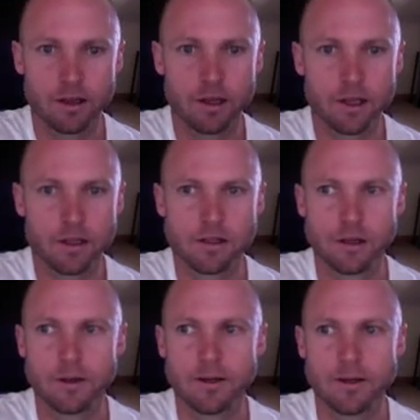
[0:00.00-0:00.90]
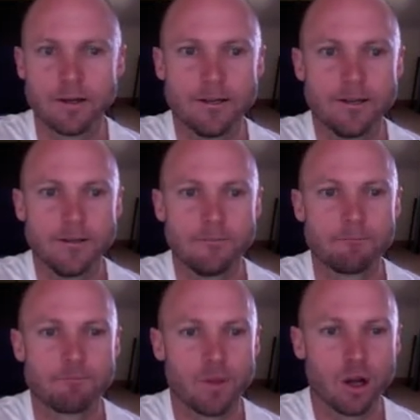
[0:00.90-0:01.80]
here. So,
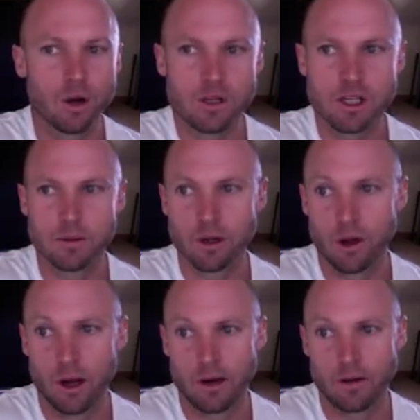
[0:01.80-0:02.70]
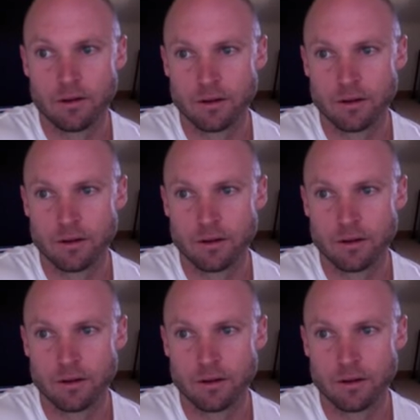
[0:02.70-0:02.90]
along a similar line,